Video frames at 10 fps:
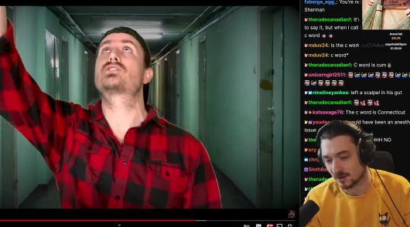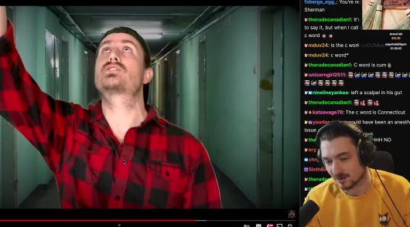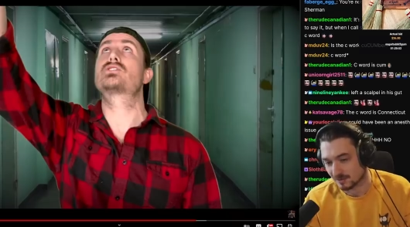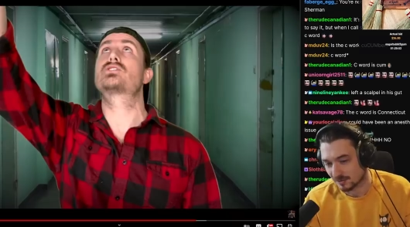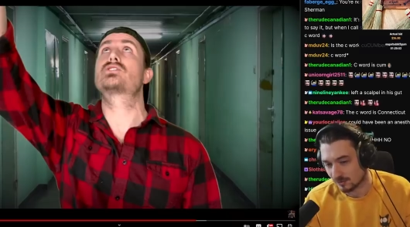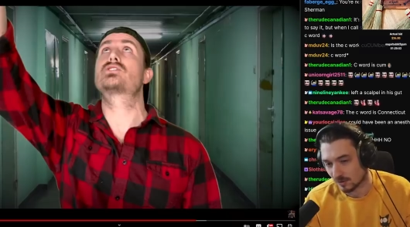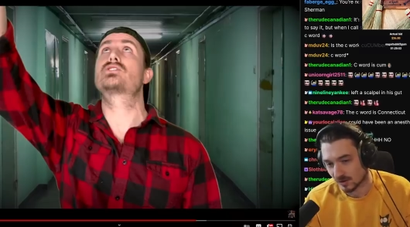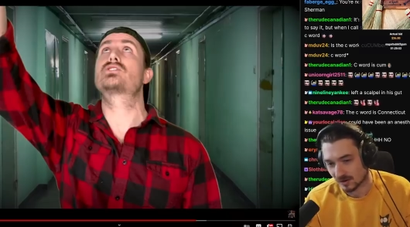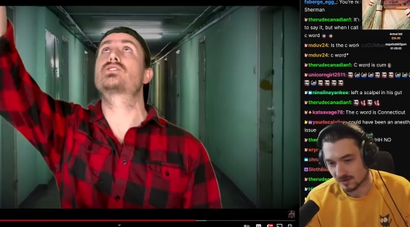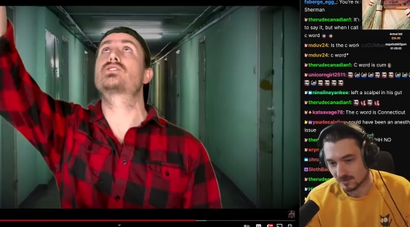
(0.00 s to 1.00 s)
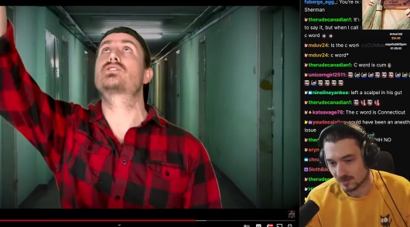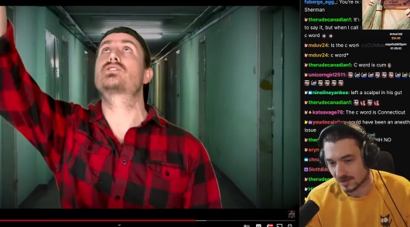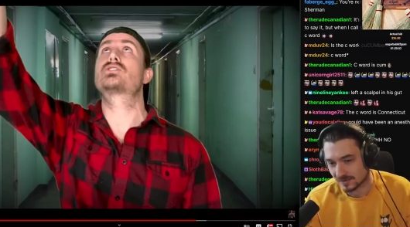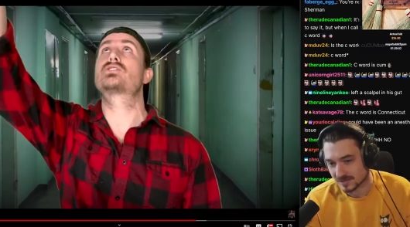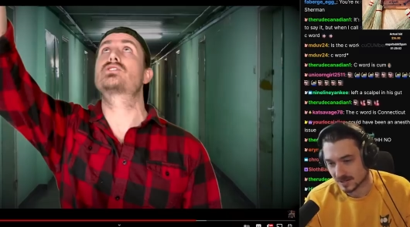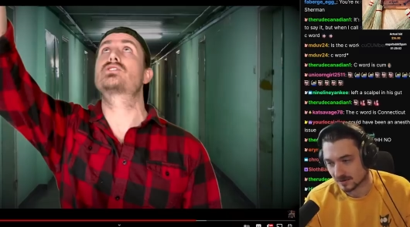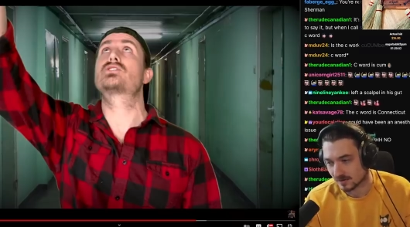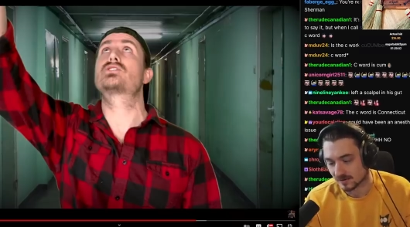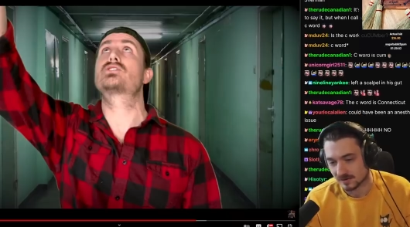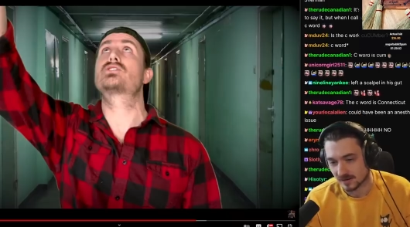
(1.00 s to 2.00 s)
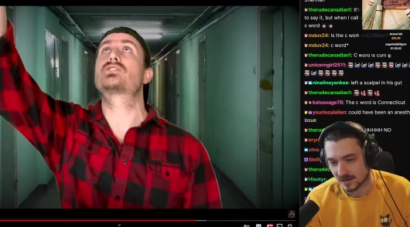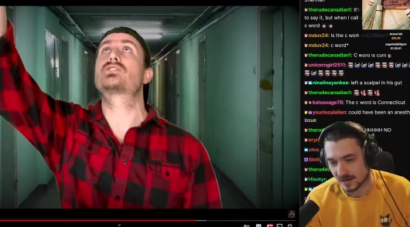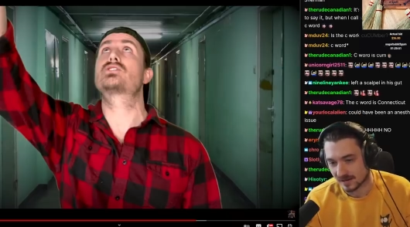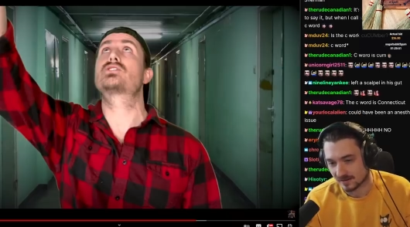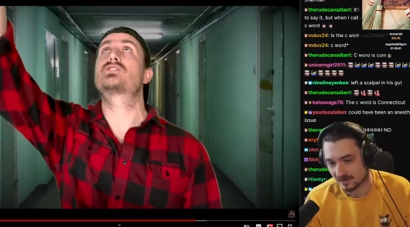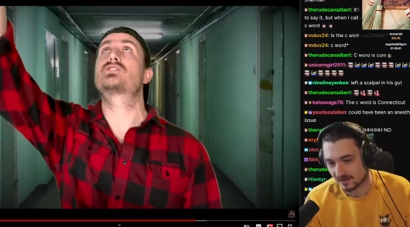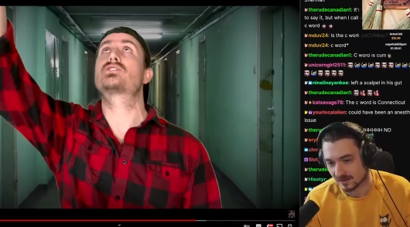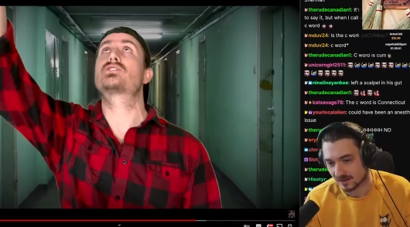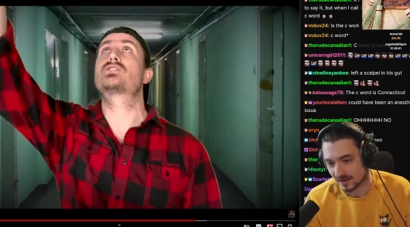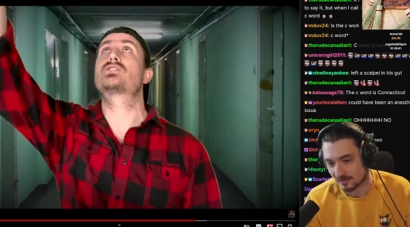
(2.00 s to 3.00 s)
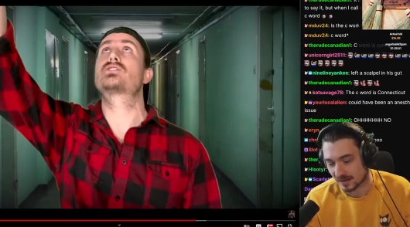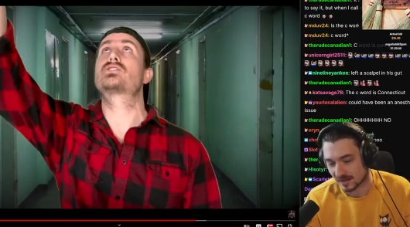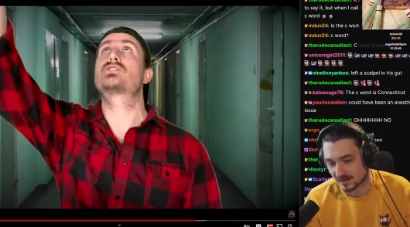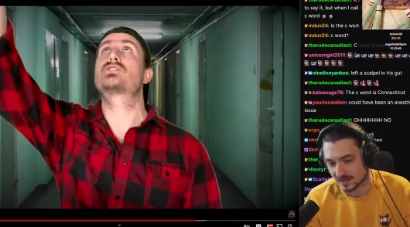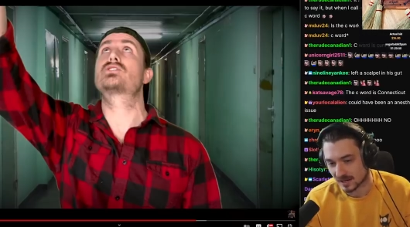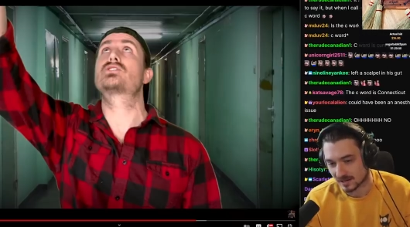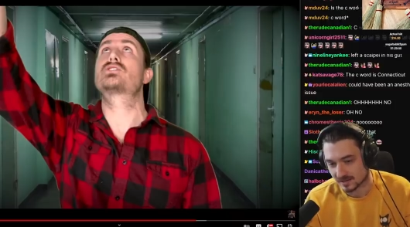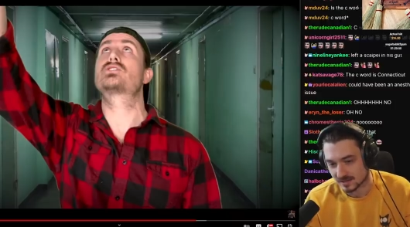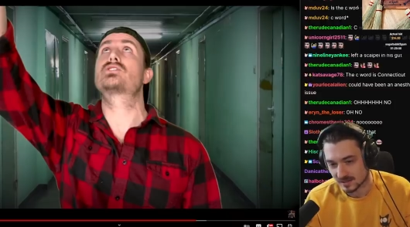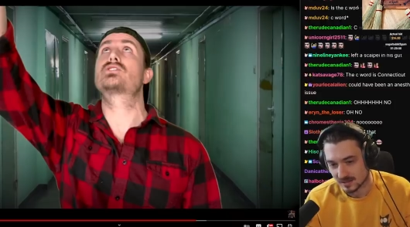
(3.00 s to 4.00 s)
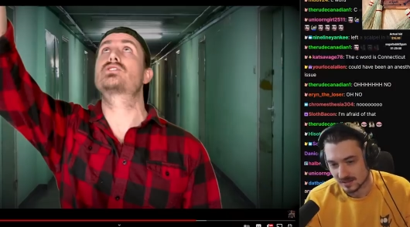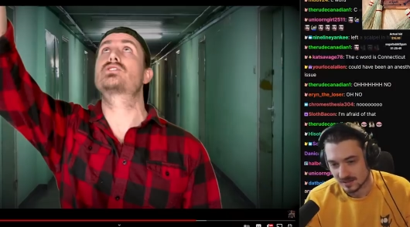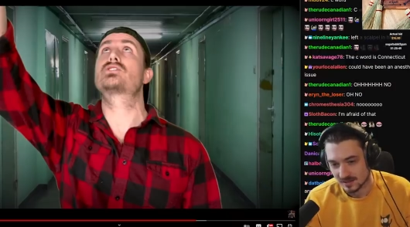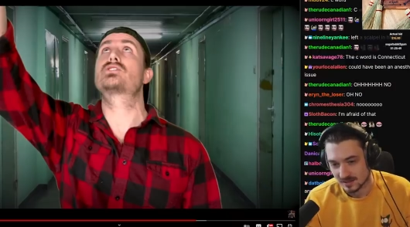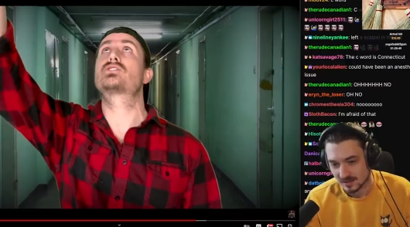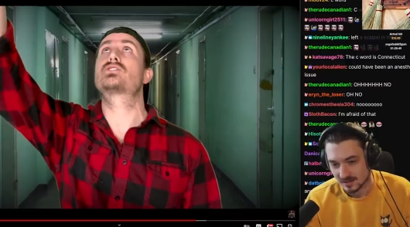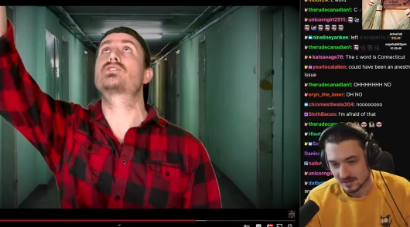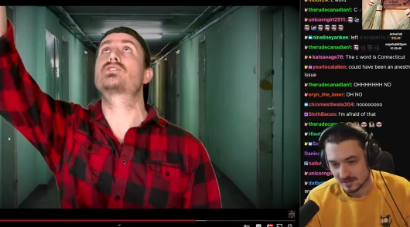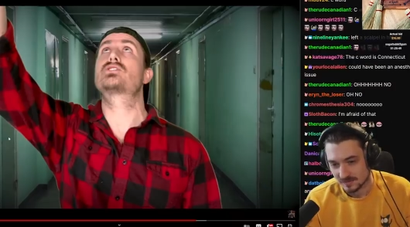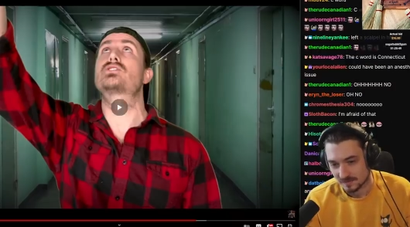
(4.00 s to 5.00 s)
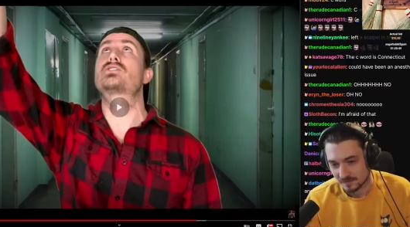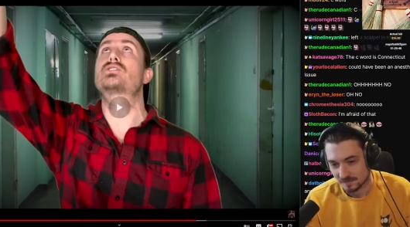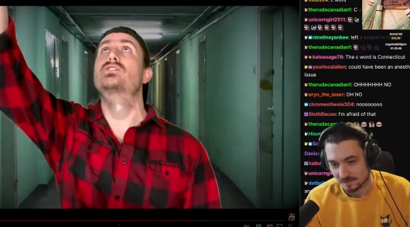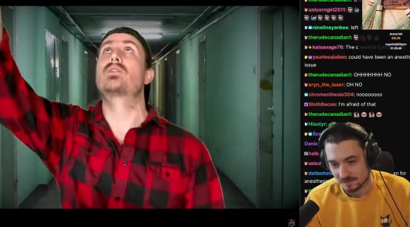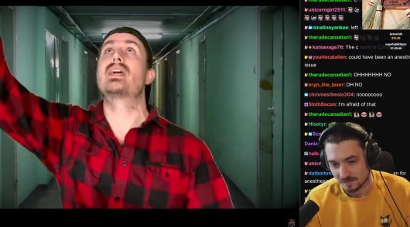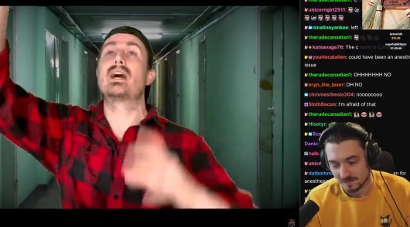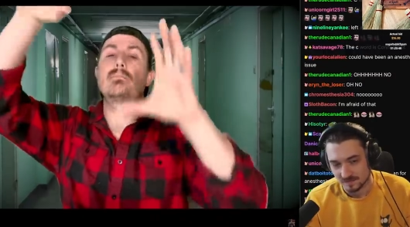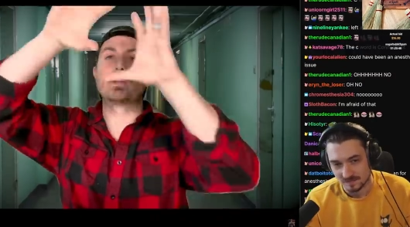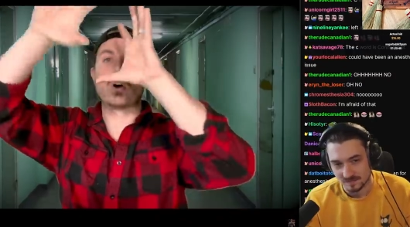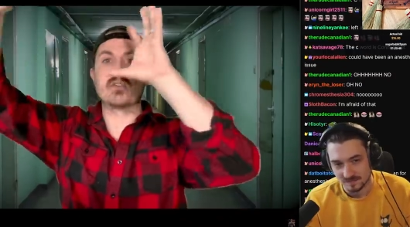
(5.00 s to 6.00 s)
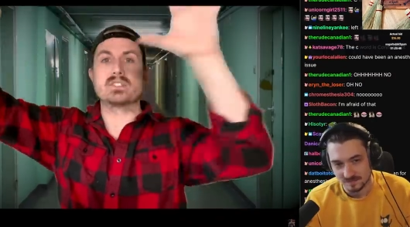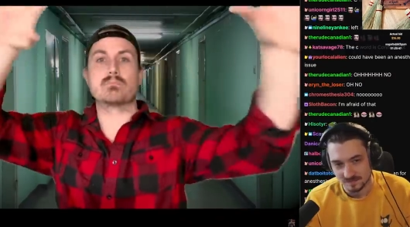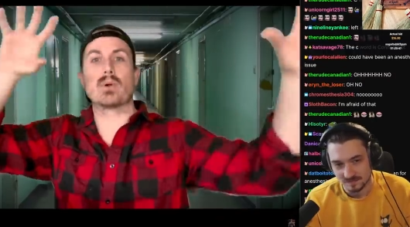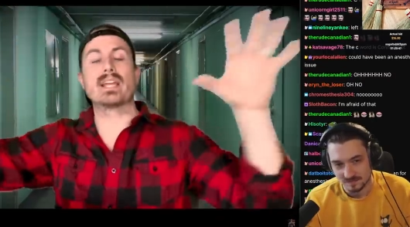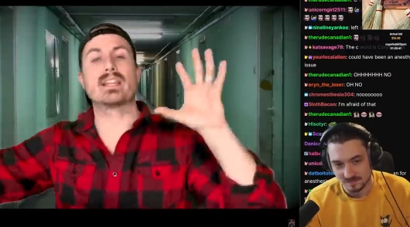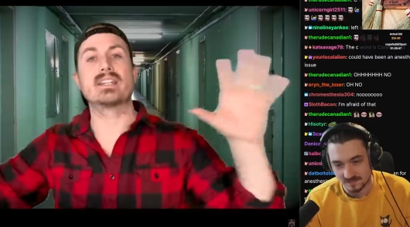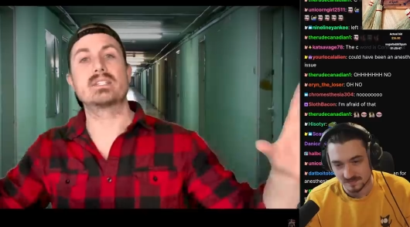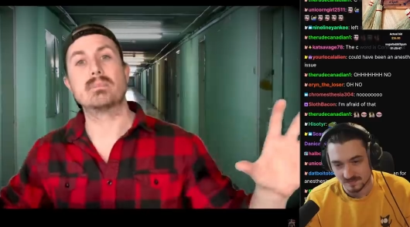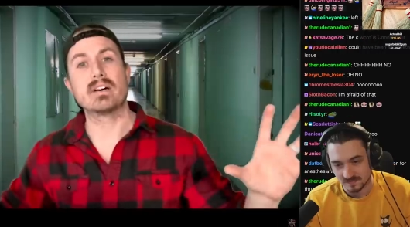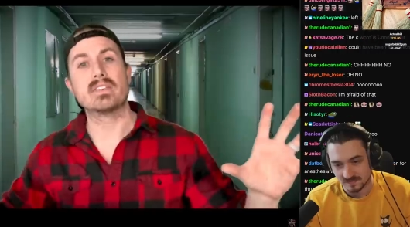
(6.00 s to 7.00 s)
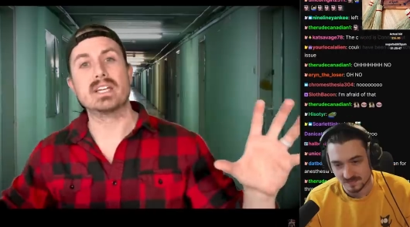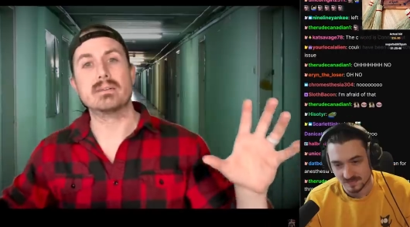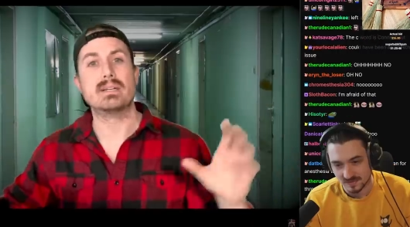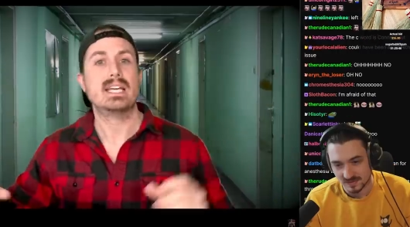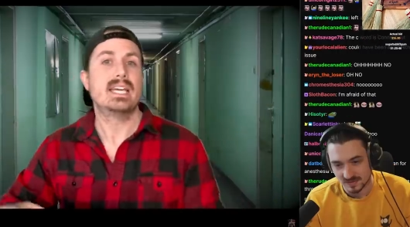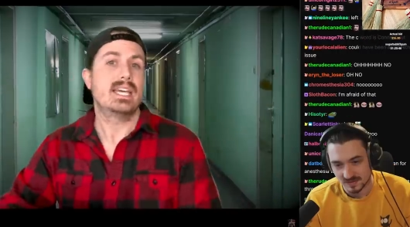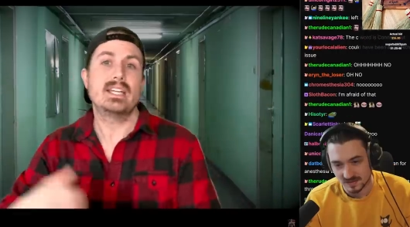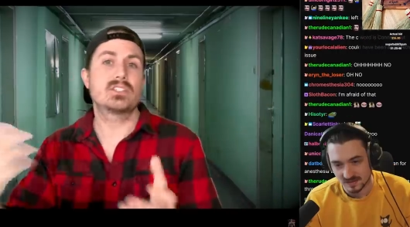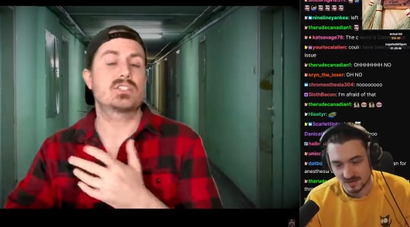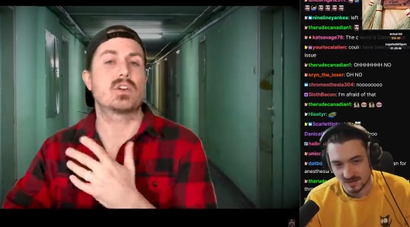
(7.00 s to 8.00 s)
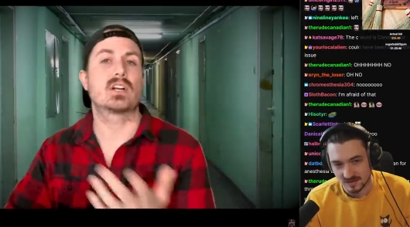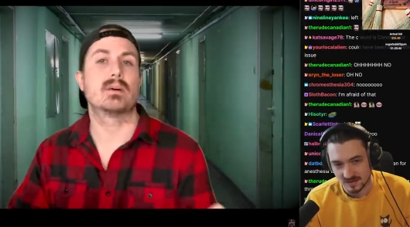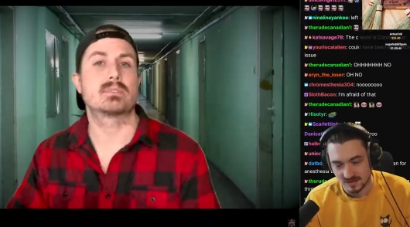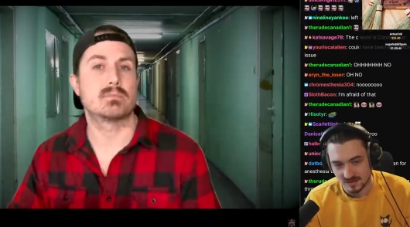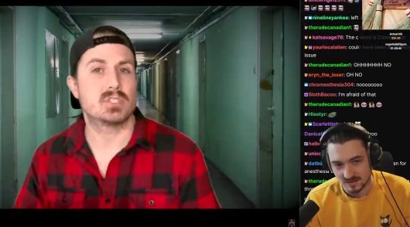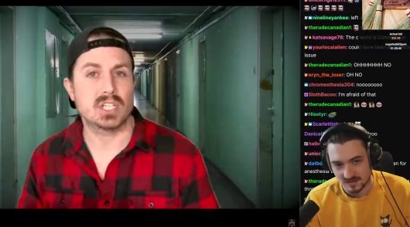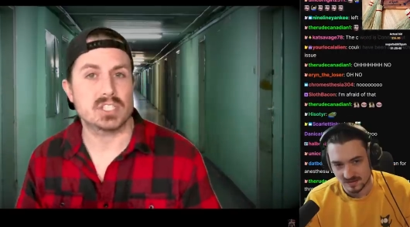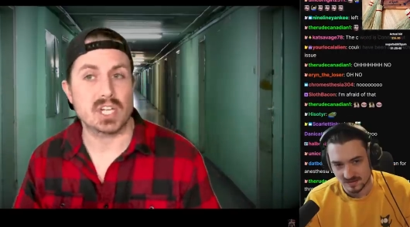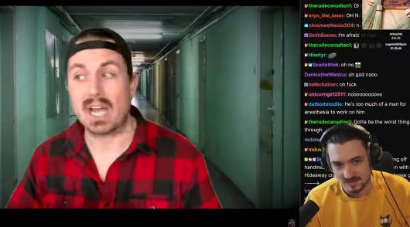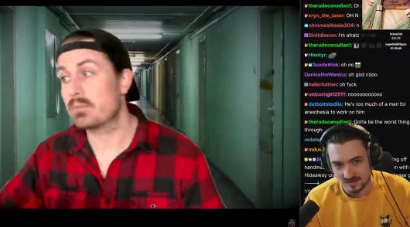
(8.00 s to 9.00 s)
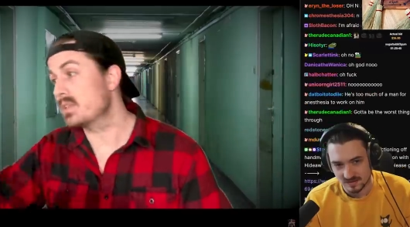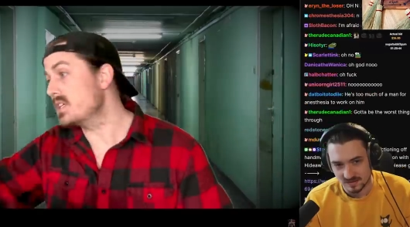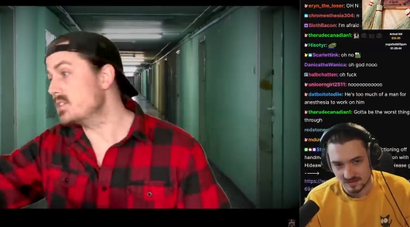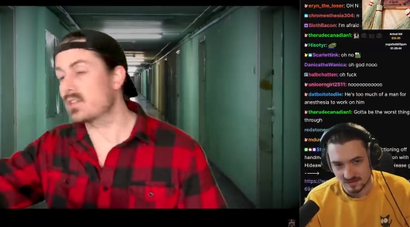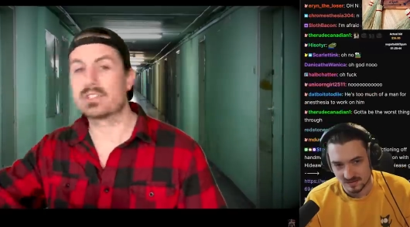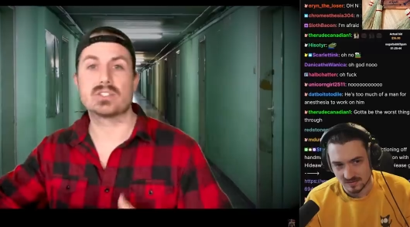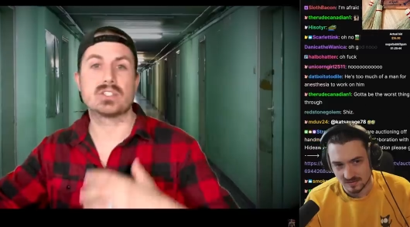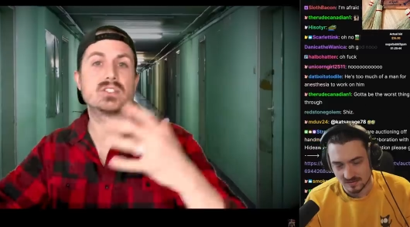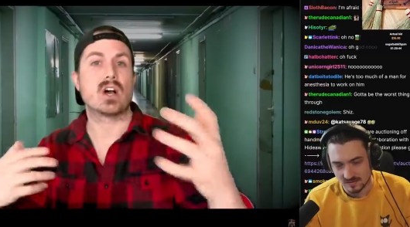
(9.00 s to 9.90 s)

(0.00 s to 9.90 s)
Speaker 1: under before when I was younger and I had uh, appendicitis
Speaker 2: straight up at all these bright lights above him, he just struck up some chit chat with the nurses and